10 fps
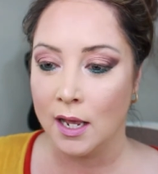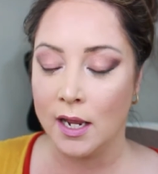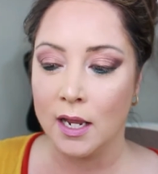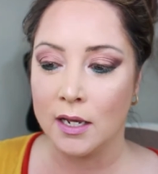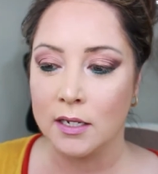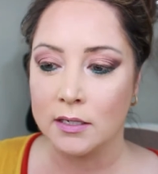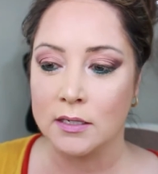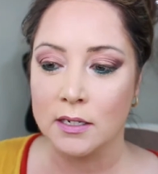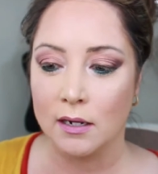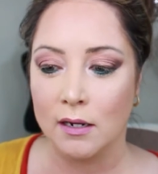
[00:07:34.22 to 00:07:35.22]

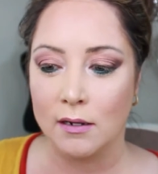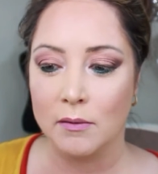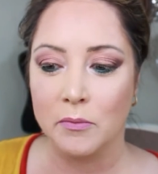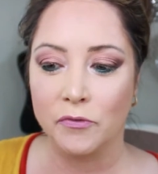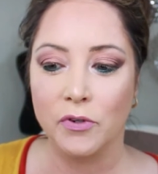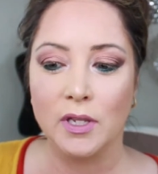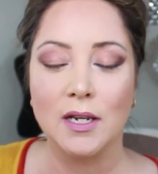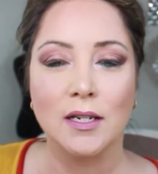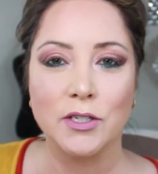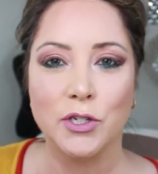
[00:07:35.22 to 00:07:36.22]
and um, for the
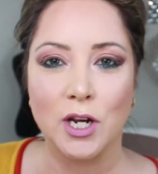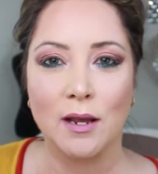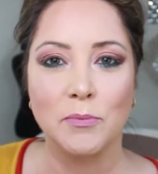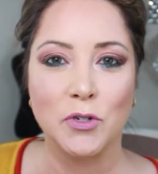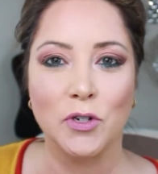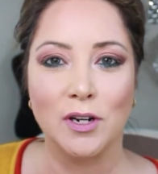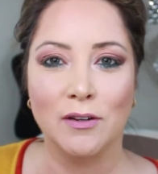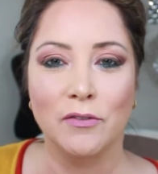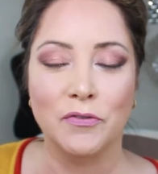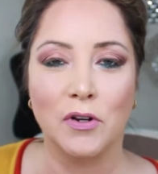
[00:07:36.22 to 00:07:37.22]
next chapter
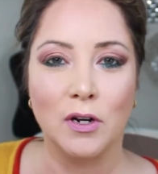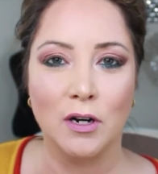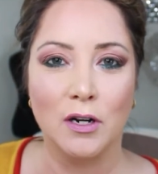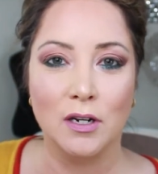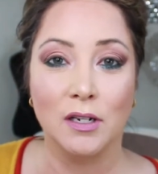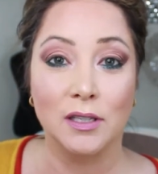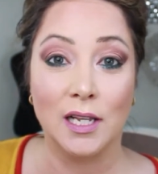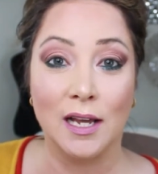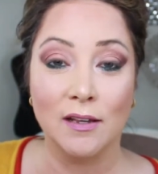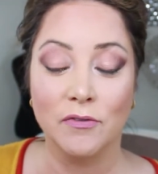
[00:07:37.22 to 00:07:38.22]
of our
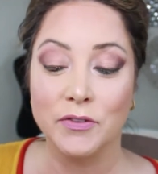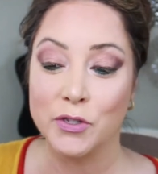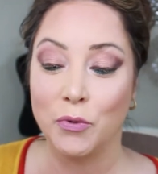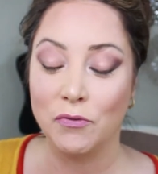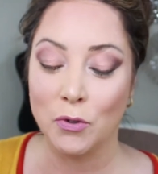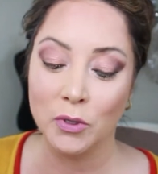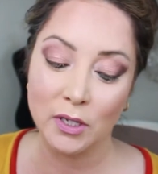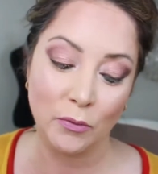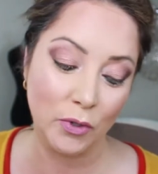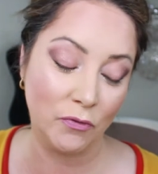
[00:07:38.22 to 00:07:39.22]
life. So we've
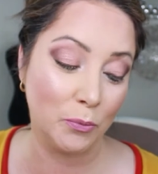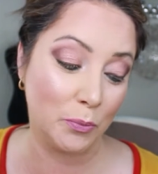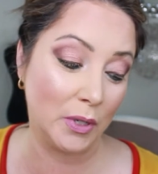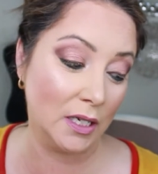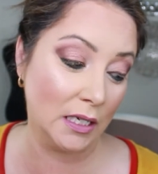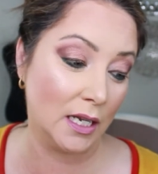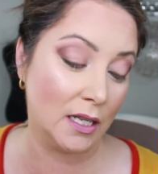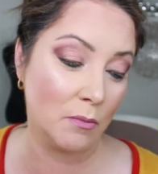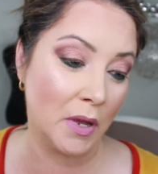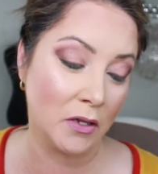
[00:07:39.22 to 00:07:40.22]
only, we've been
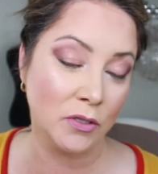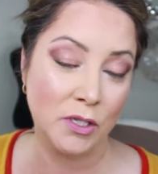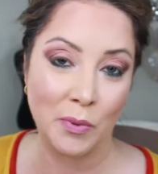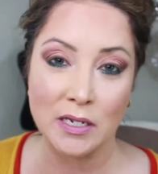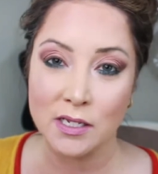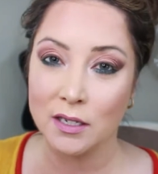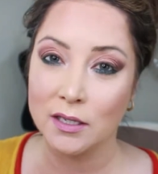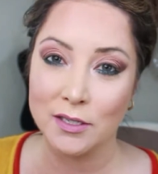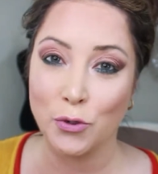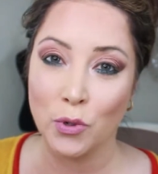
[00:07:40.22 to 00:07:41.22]
in the mountains
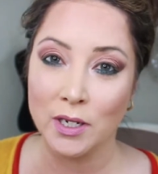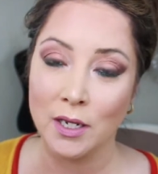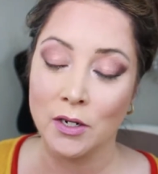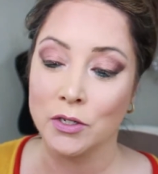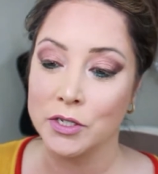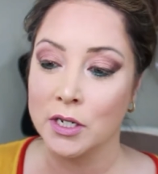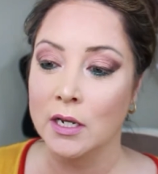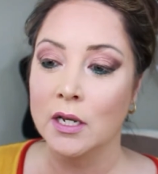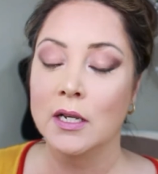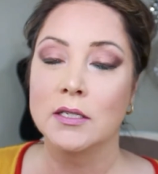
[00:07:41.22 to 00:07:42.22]
basically 20 years
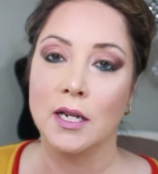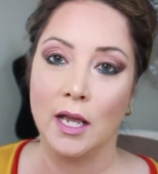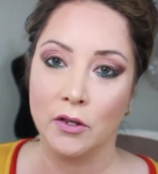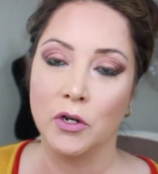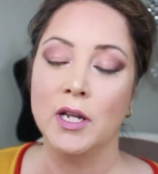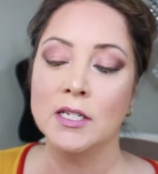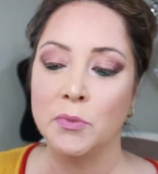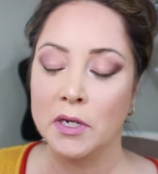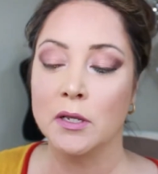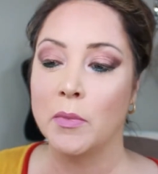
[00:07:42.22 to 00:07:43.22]
together. He's
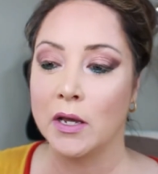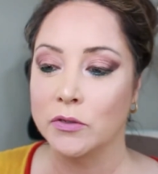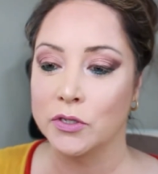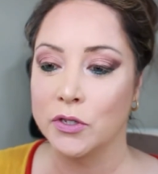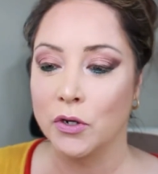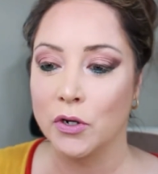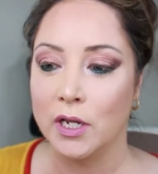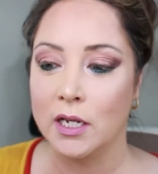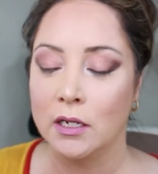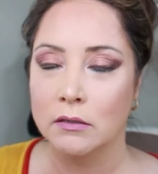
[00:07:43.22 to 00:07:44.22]
been in the mountains
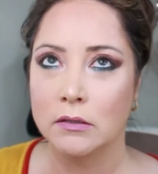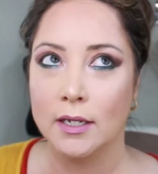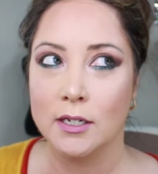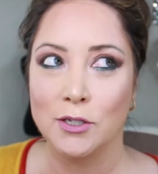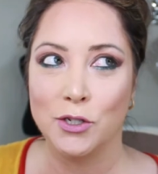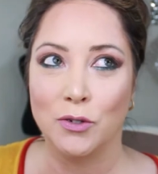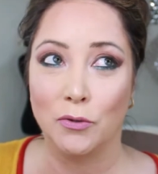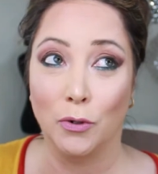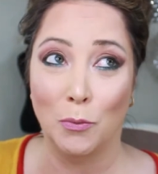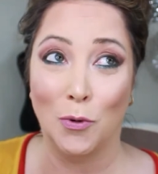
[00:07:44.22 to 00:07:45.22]
30 ish
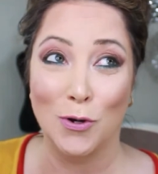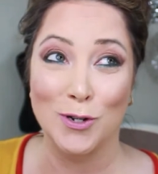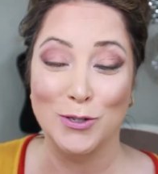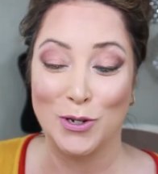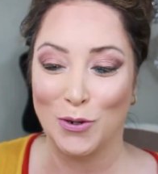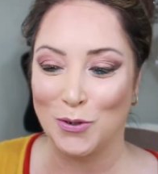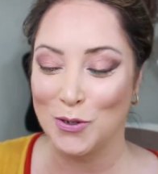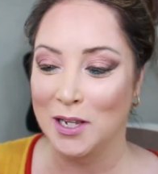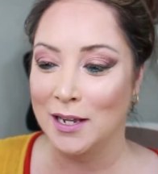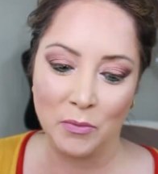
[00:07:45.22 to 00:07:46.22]
or more
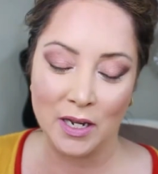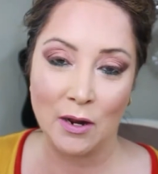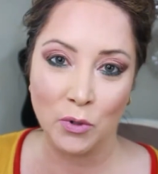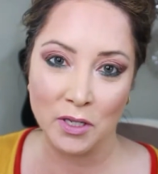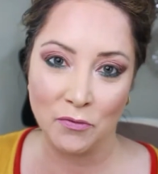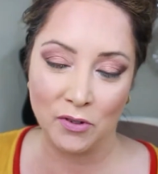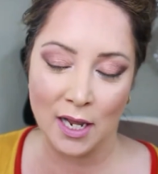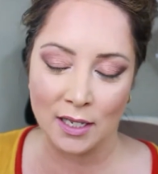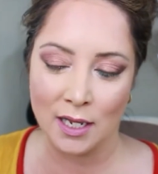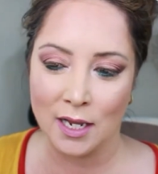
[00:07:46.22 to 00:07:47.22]
total. Now we're in the
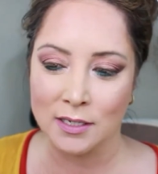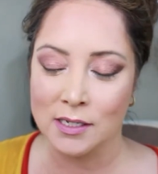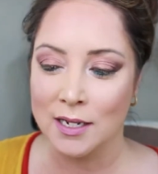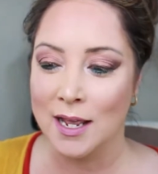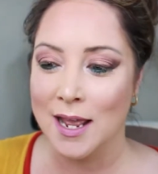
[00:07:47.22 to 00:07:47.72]
flatlands